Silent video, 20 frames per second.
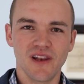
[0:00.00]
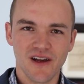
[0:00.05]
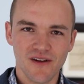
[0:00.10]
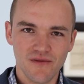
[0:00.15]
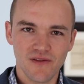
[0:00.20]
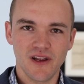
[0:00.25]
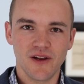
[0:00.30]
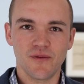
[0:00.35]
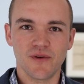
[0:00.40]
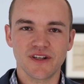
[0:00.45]

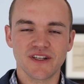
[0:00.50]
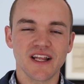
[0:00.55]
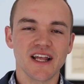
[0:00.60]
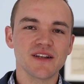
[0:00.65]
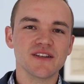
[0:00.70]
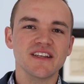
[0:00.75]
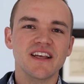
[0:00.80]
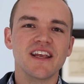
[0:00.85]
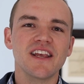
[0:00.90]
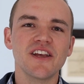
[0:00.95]
love language.
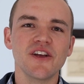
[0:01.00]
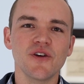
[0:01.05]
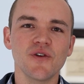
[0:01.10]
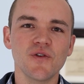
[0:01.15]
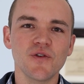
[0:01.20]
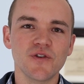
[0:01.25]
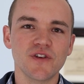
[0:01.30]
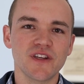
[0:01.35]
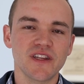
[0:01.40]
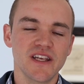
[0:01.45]
That's a
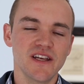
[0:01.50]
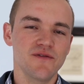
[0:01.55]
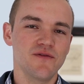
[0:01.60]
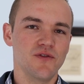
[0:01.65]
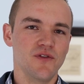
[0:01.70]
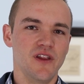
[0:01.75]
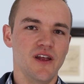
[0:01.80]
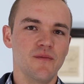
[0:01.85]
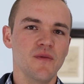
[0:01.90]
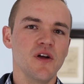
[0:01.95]
huge thing
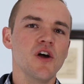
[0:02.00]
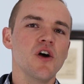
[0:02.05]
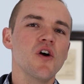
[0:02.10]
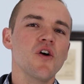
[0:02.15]
for them.